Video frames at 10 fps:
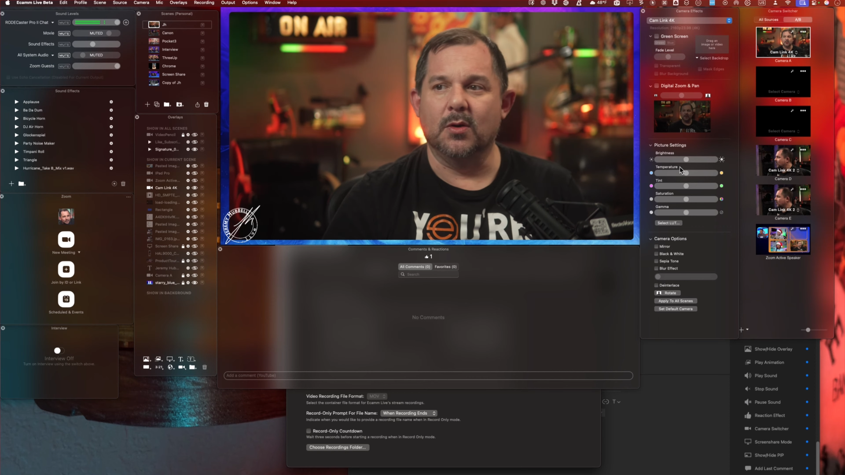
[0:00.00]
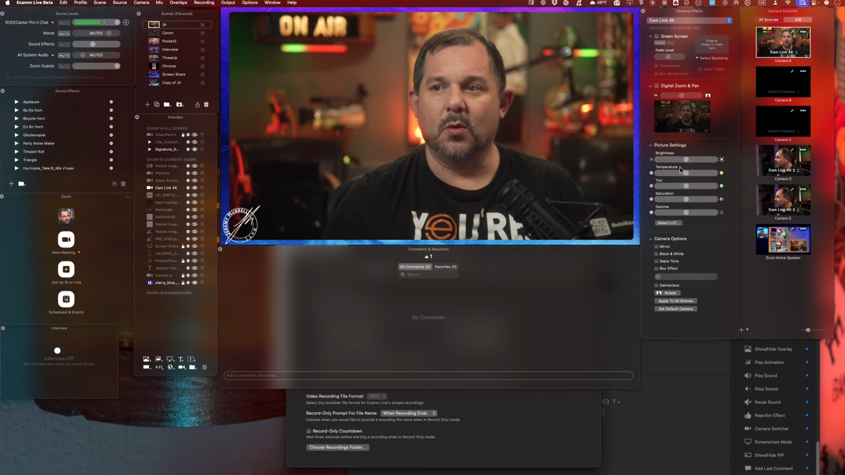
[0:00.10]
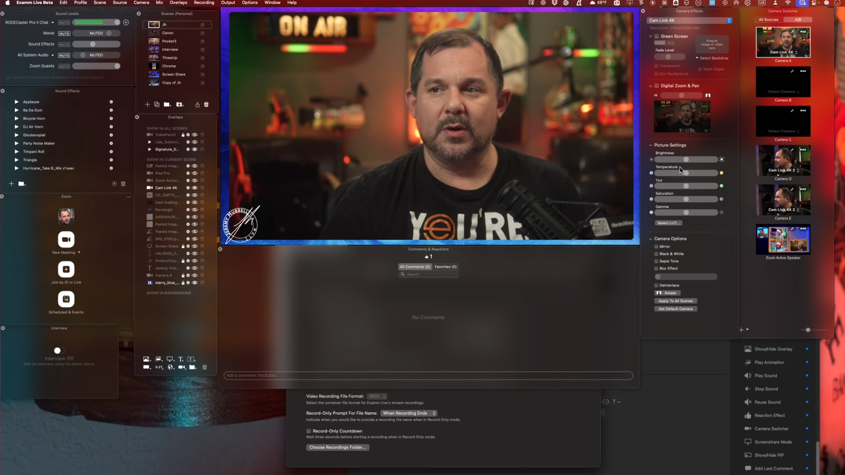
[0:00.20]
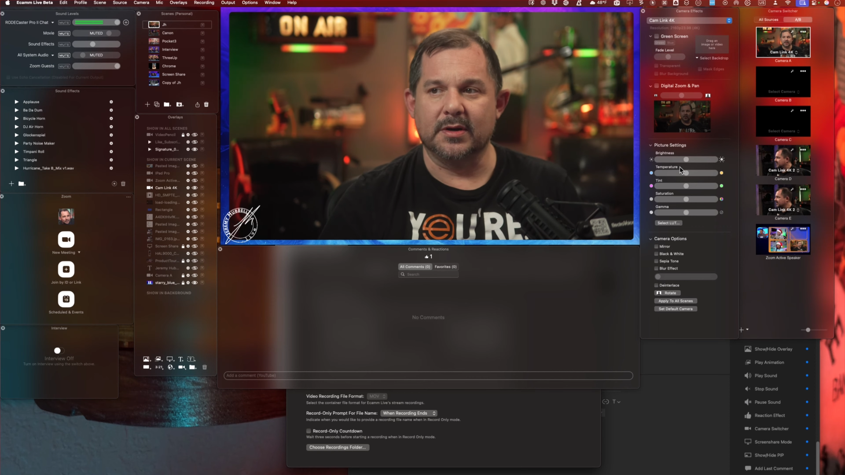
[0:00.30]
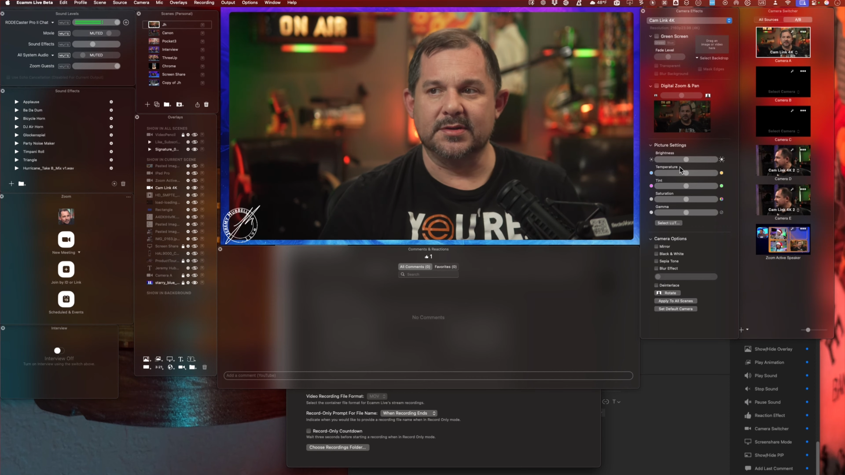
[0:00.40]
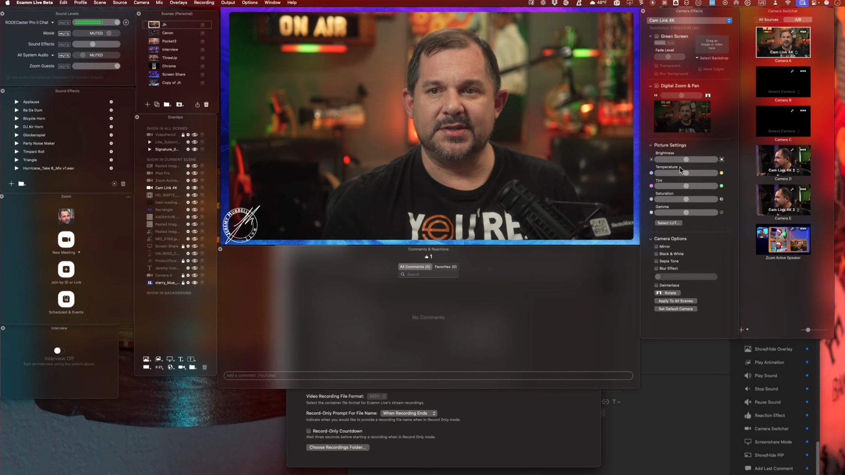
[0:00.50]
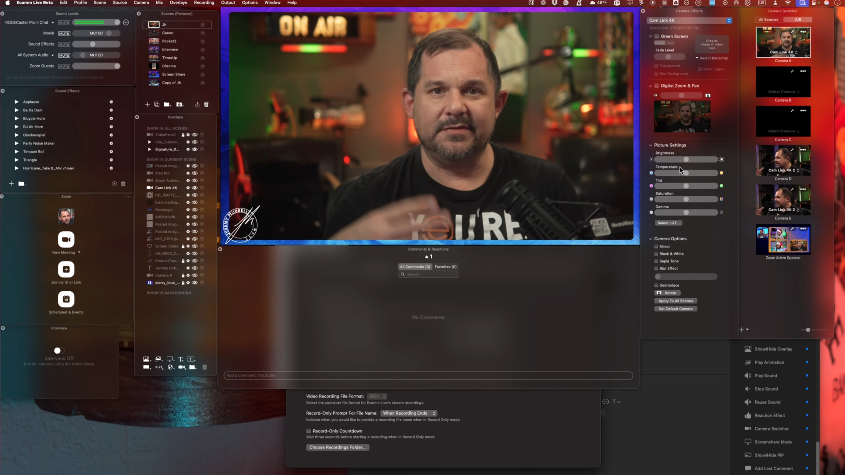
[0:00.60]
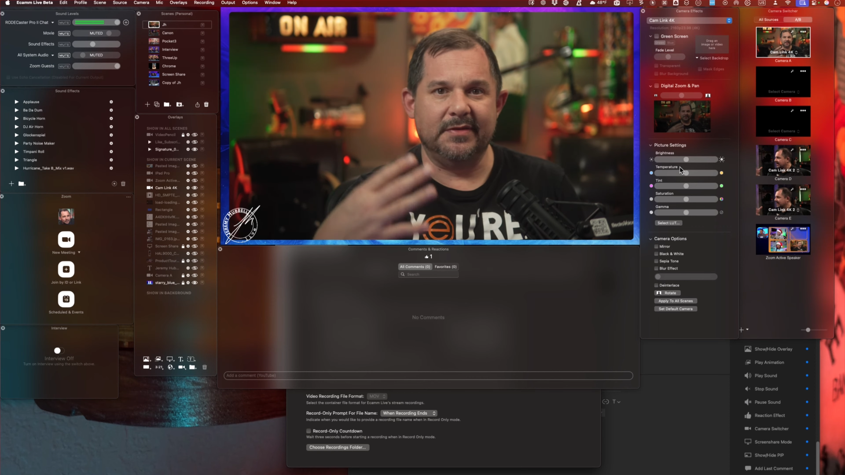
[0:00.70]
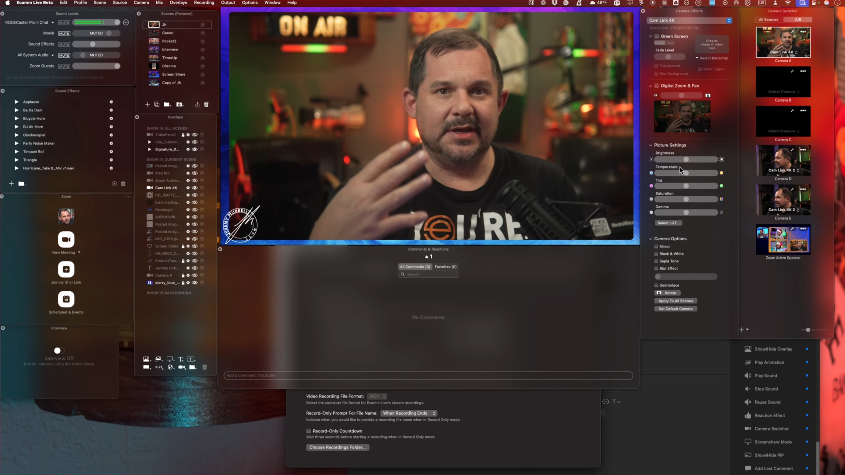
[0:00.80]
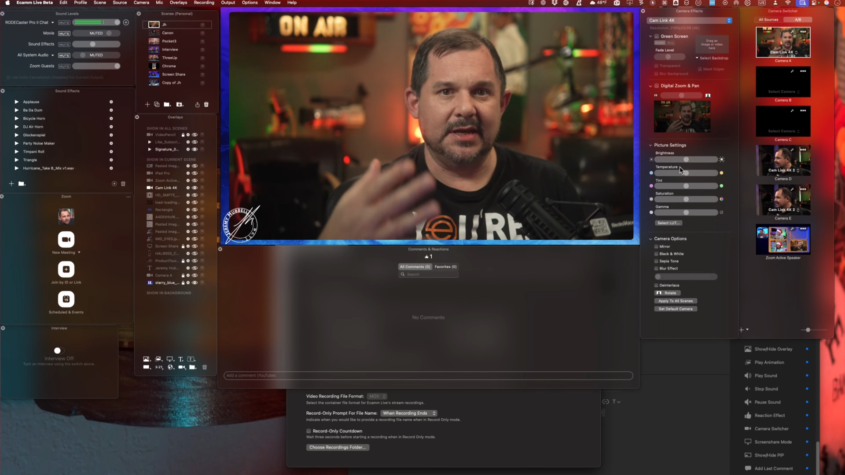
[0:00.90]
or a
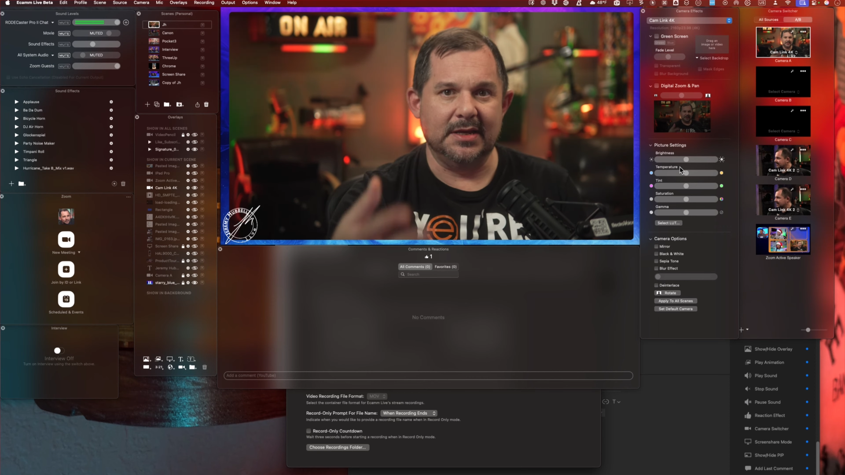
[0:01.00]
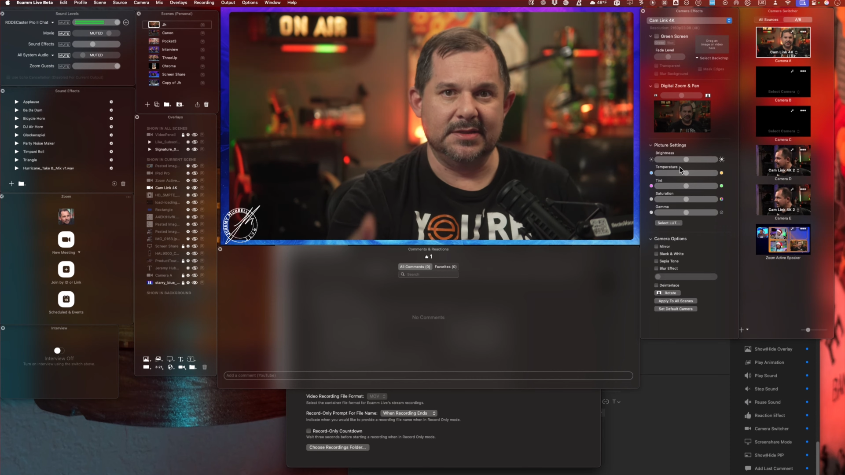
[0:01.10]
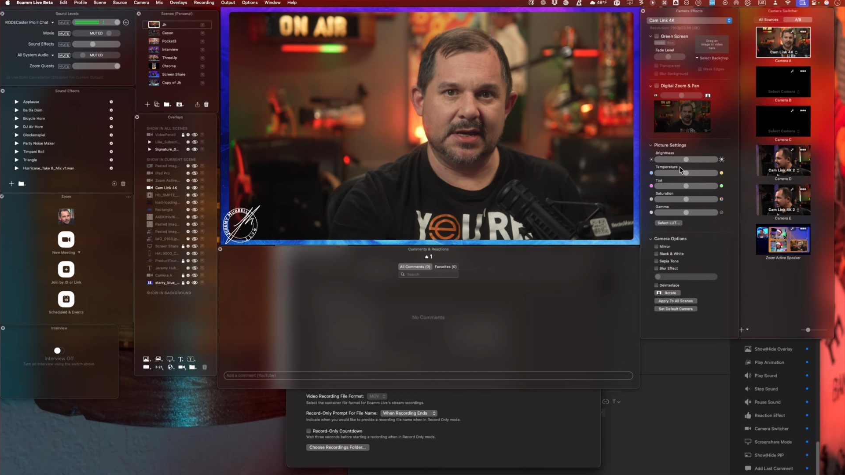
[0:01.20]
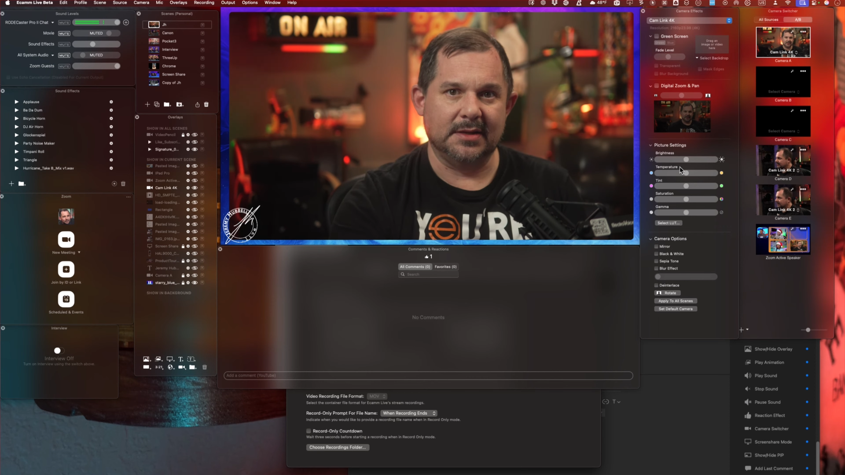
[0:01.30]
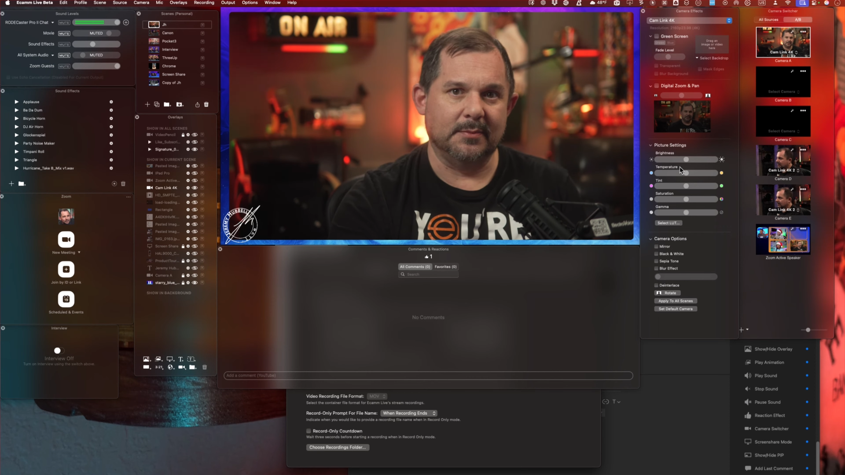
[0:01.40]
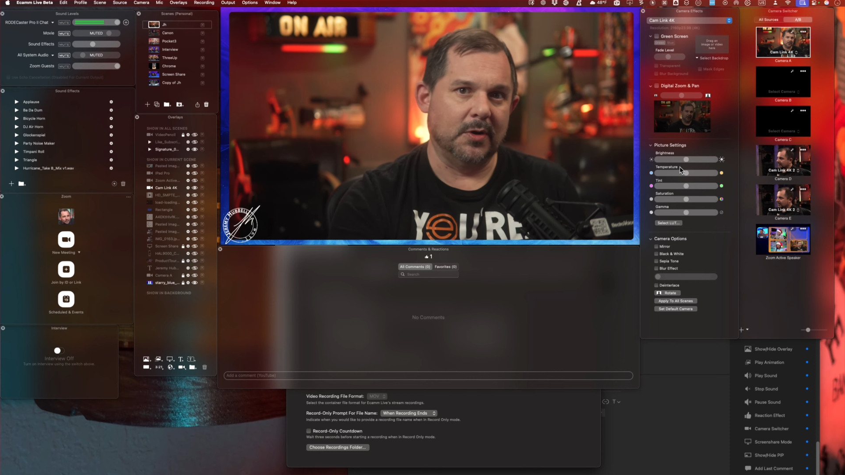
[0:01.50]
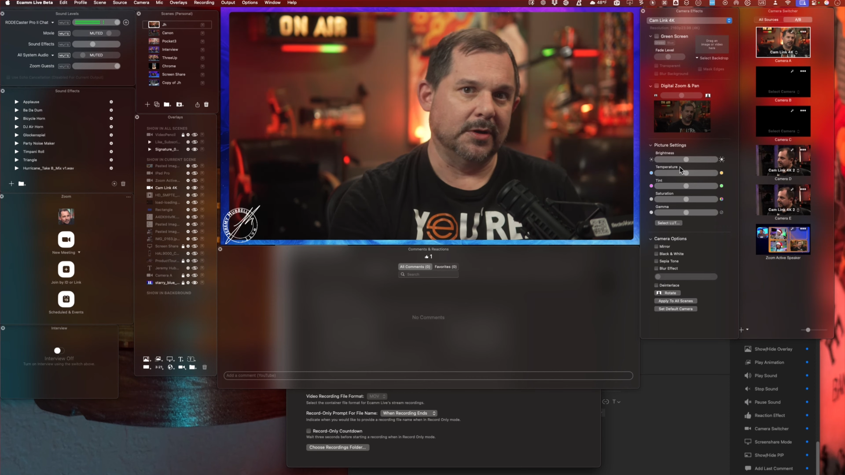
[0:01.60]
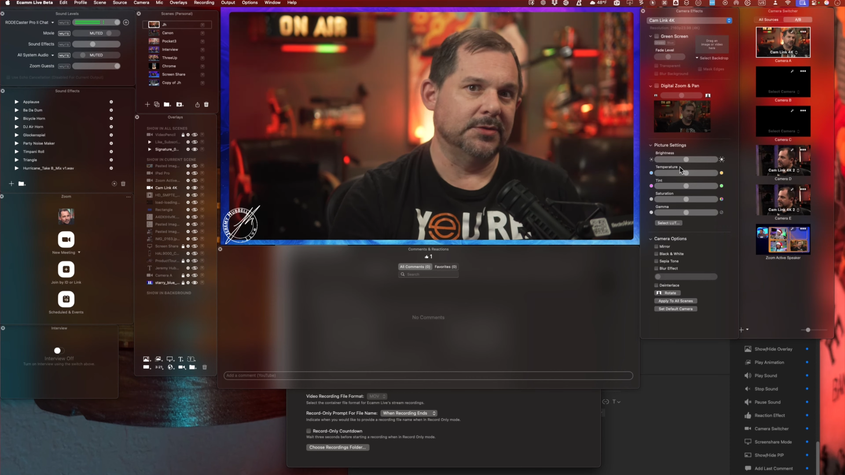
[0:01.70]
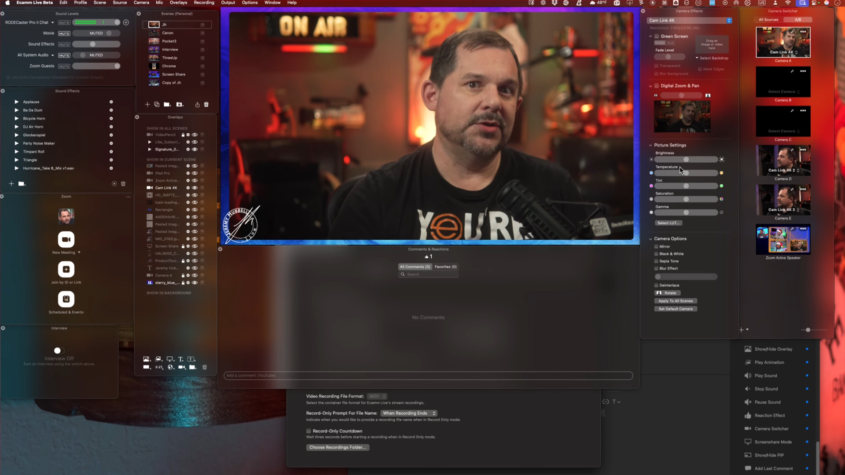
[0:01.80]
ZV-E10 Mark